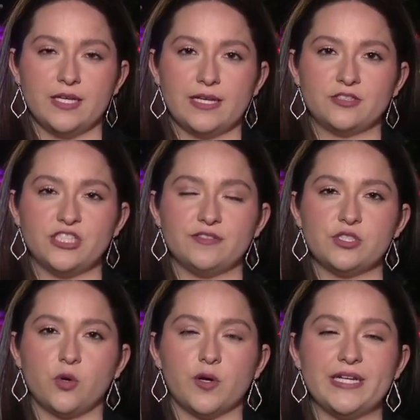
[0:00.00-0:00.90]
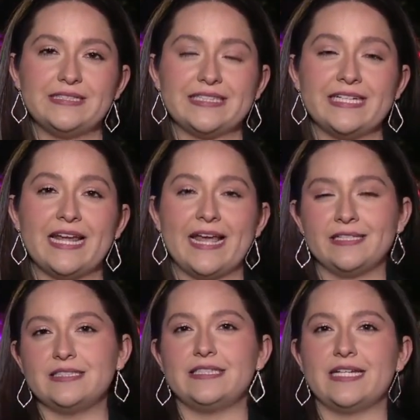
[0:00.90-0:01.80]
Now, Chief Story did
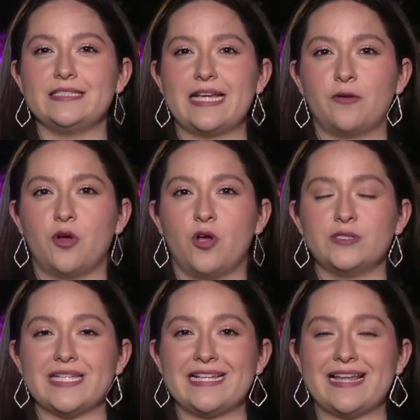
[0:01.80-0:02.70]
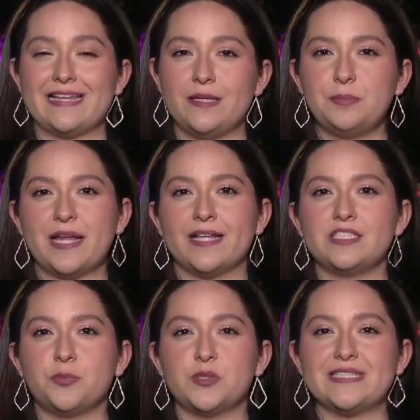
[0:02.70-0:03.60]
end today's town hall saying that he
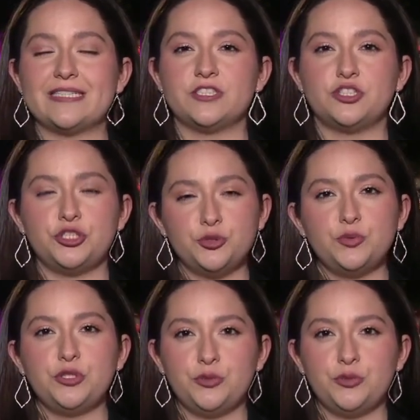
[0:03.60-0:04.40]
plans to present two